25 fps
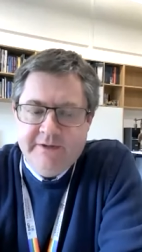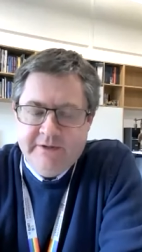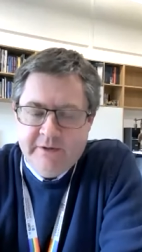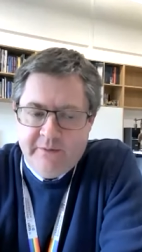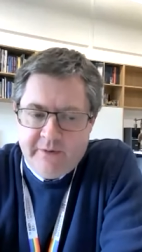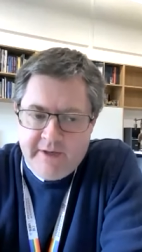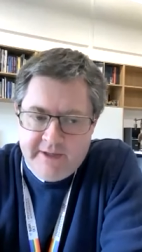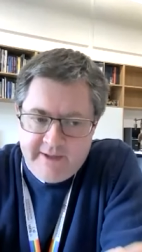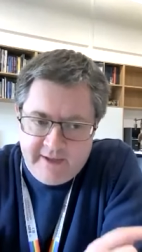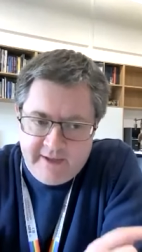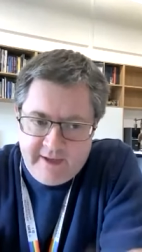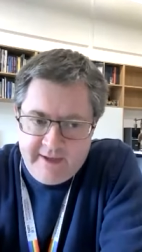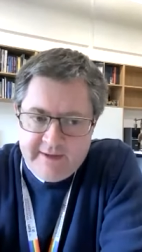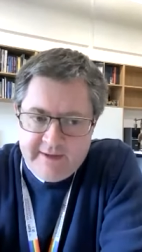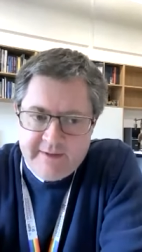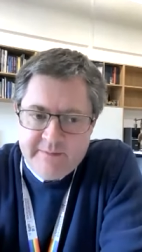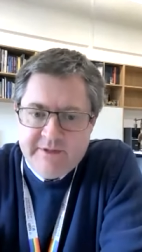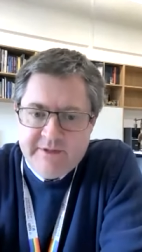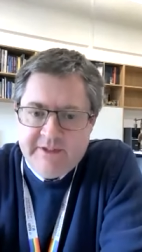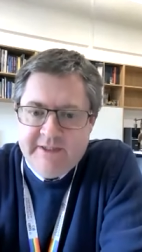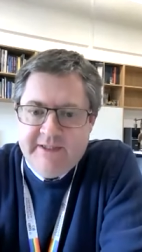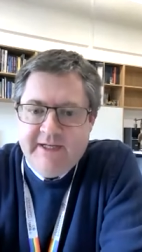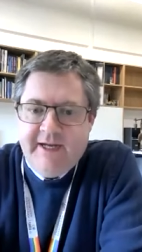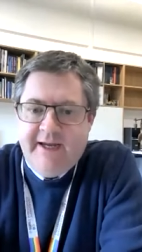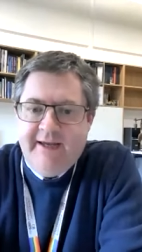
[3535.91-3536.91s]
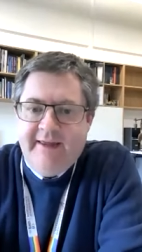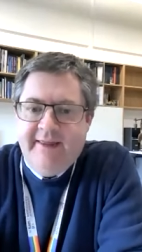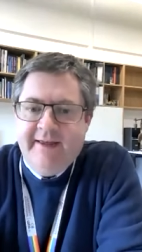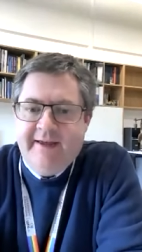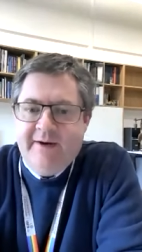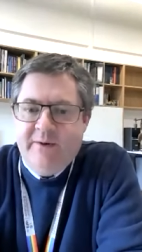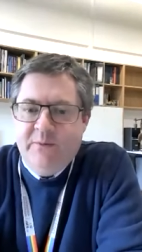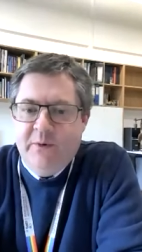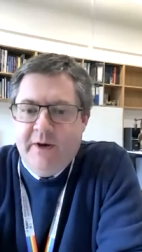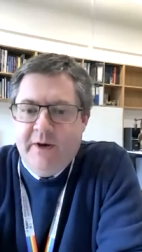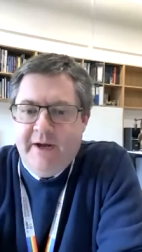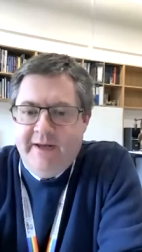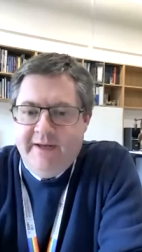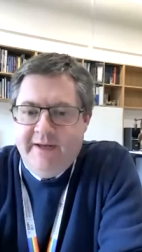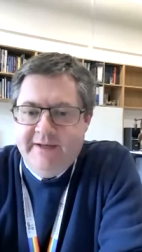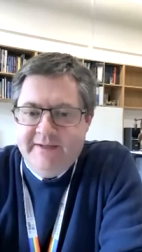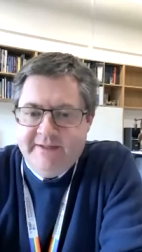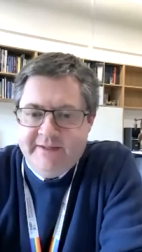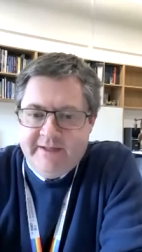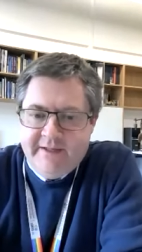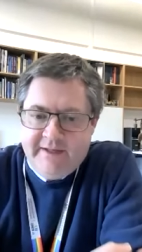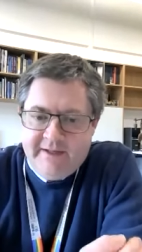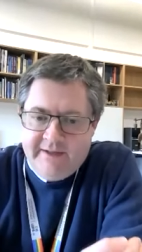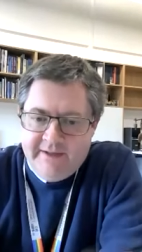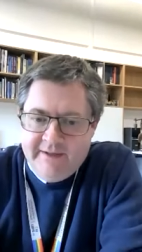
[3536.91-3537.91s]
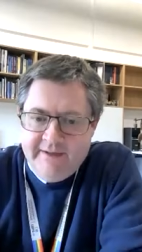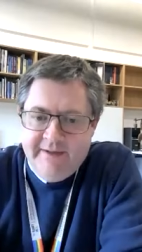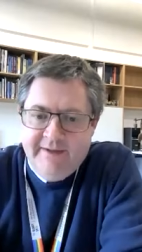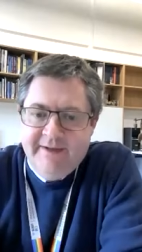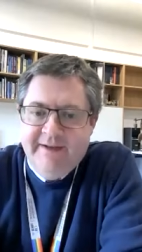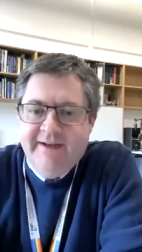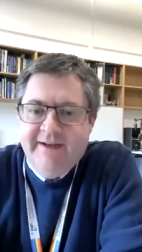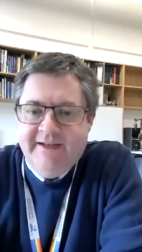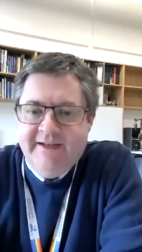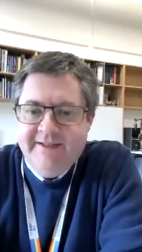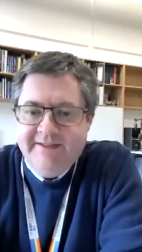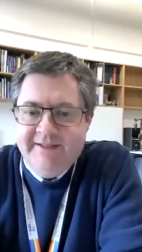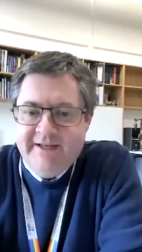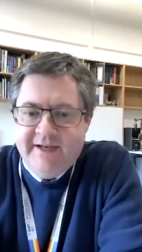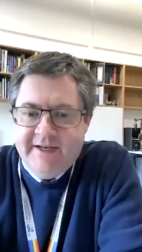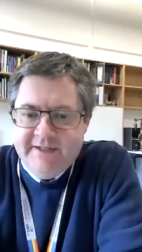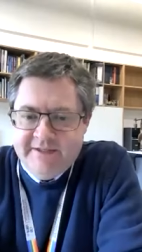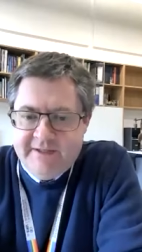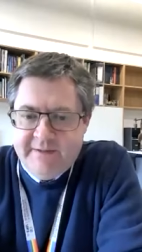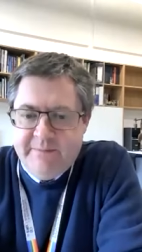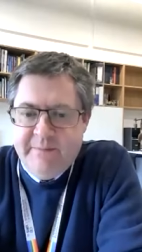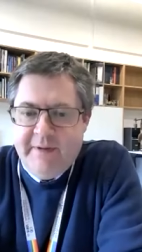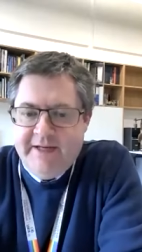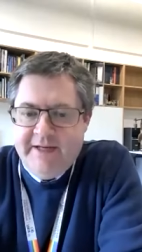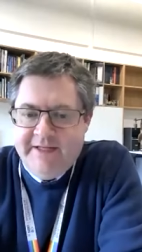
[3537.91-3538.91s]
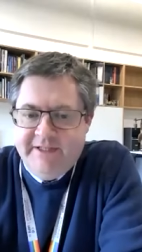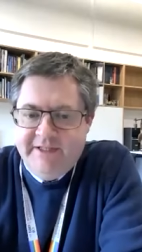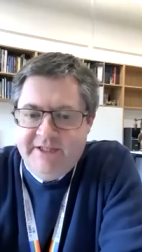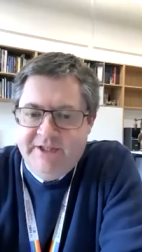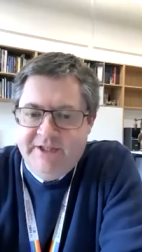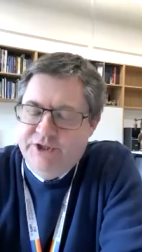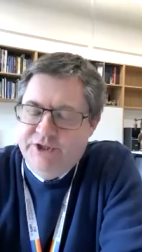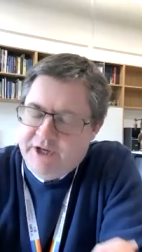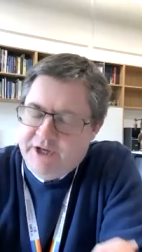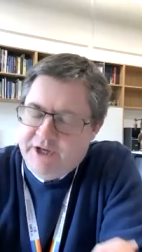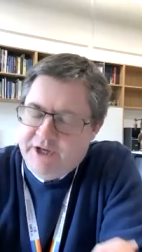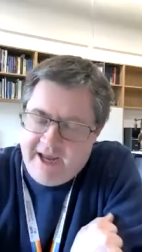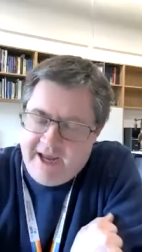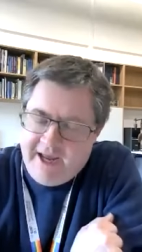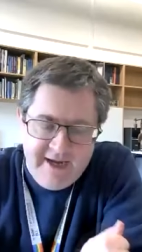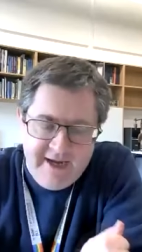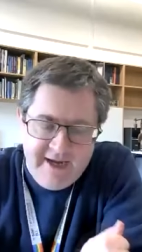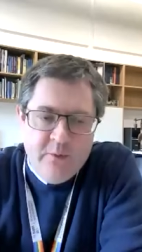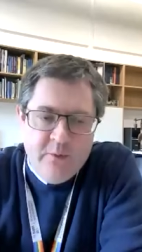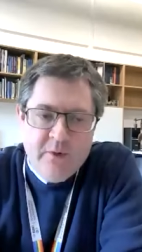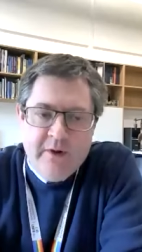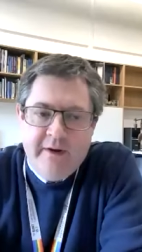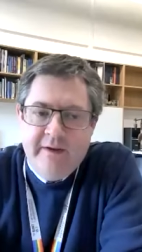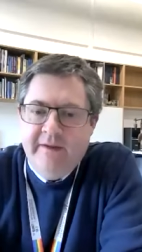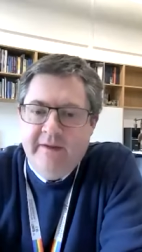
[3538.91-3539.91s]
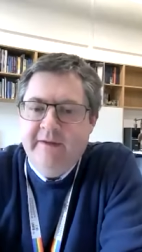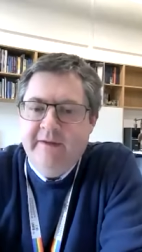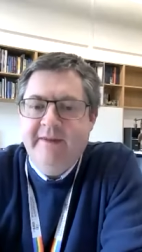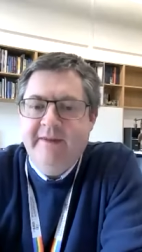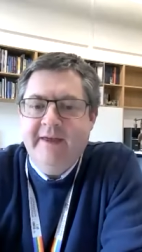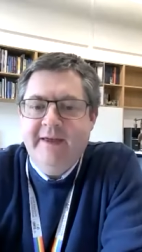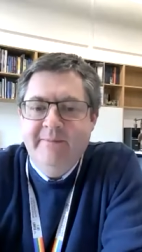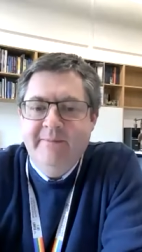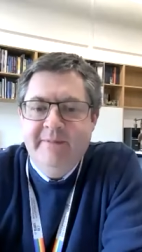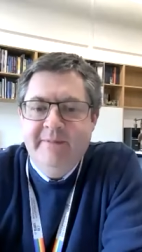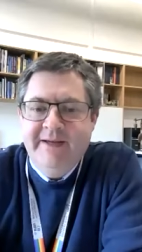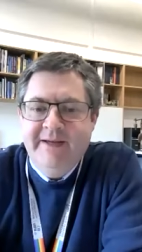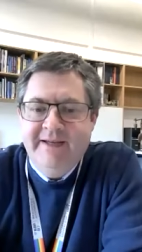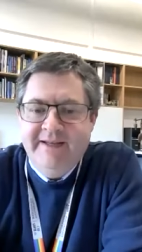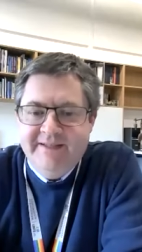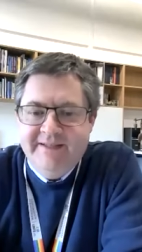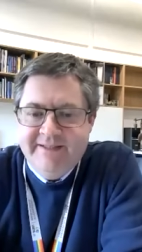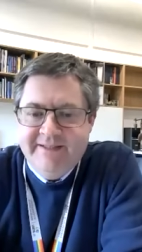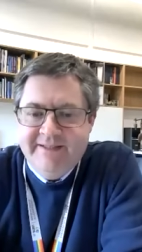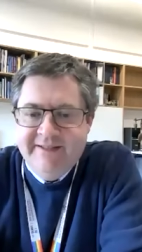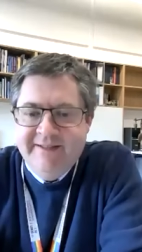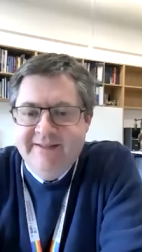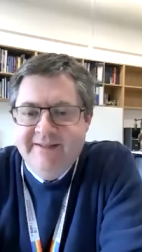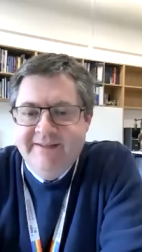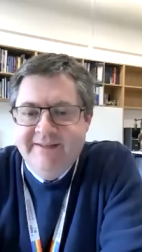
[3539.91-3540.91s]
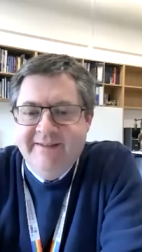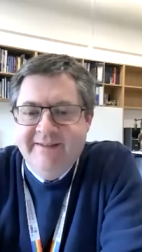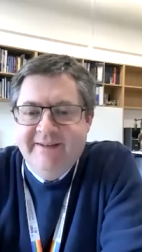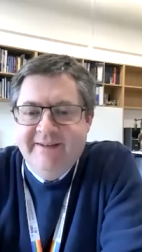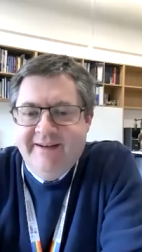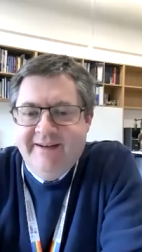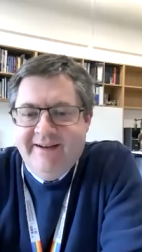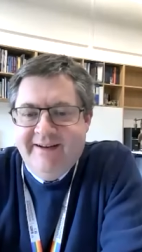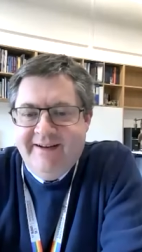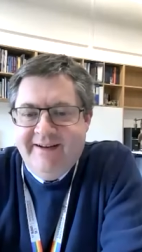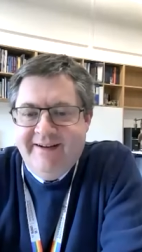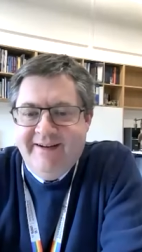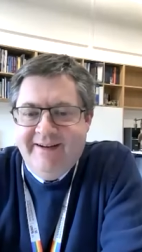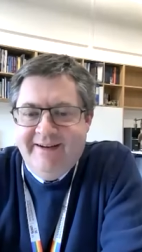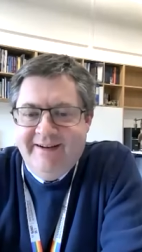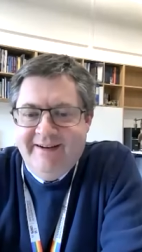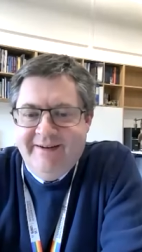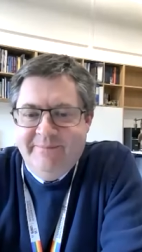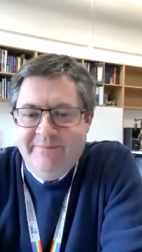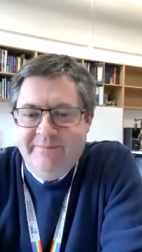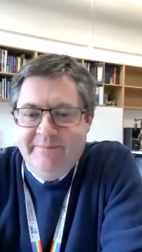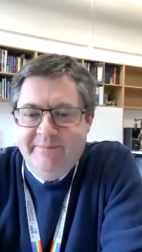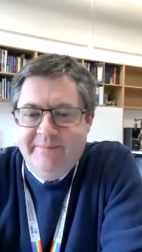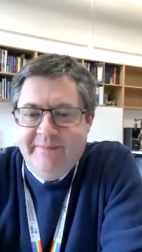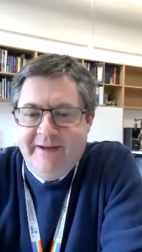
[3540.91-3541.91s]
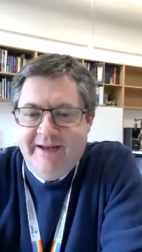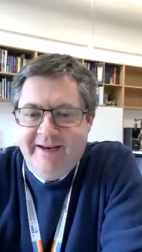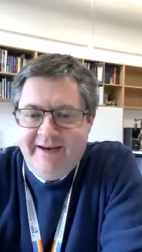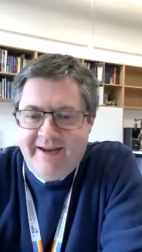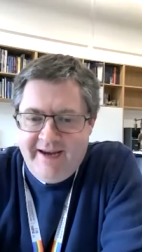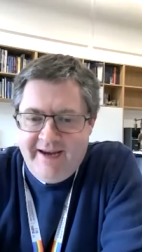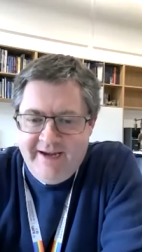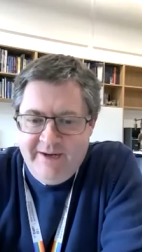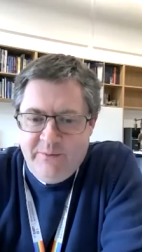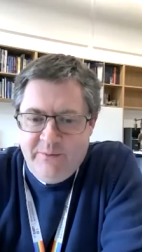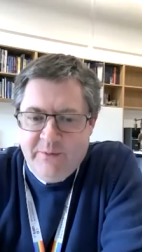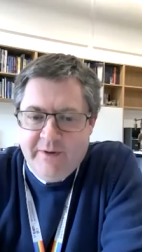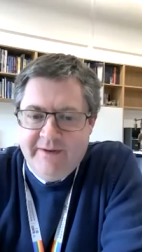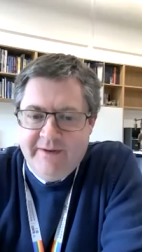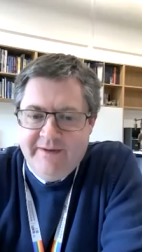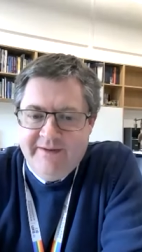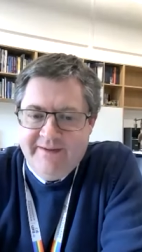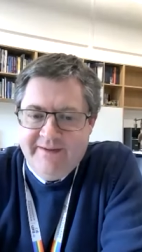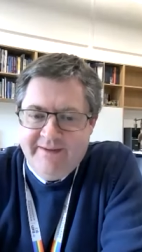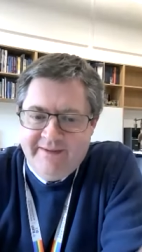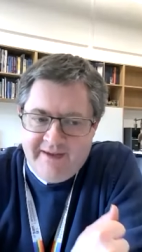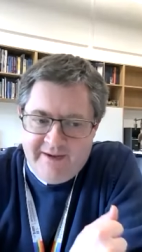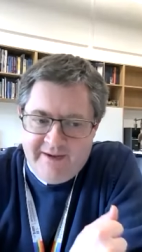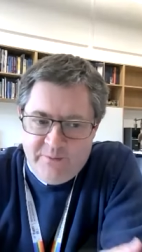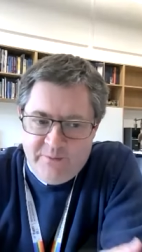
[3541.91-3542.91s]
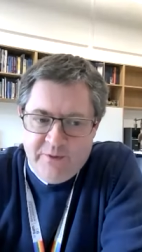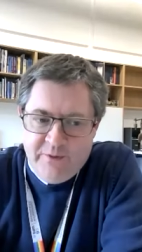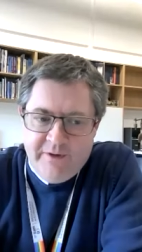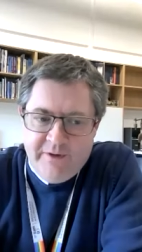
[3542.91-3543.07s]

So I'd like them to take that away as a as a, as a message to anyone that they meet um, and anyone that they